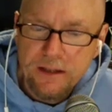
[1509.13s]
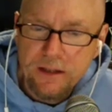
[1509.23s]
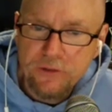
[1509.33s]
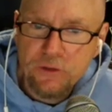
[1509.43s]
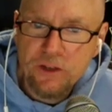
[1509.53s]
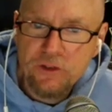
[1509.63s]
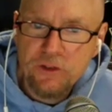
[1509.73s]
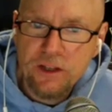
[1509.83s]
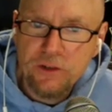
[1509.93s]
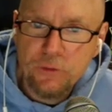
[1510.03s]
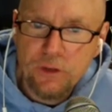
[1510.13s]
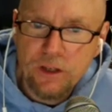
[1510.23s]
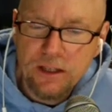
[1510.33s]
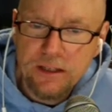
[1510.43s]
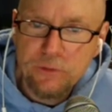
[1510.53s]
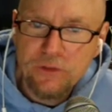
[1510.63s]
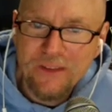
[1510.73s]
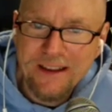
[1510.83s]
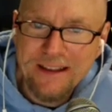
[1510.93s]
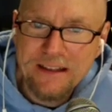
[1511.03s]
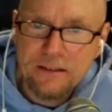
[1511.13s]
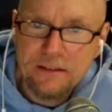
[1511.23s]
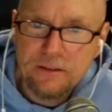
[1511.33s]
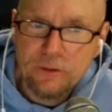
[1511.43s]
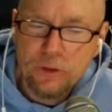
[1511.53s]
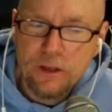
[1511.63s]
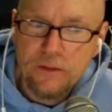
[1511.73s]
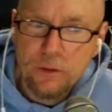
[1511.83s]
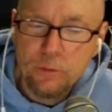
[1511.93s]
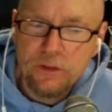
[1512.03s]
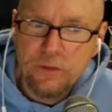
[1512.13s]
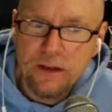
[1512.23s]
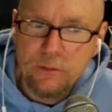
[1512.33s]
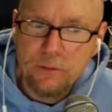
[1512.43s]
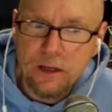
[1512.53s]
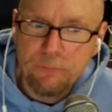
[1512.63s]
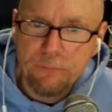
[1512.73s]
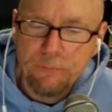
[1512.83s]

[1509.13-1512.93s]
Now, in Strange Tales, he was fighting. Who was he fighting, Bob?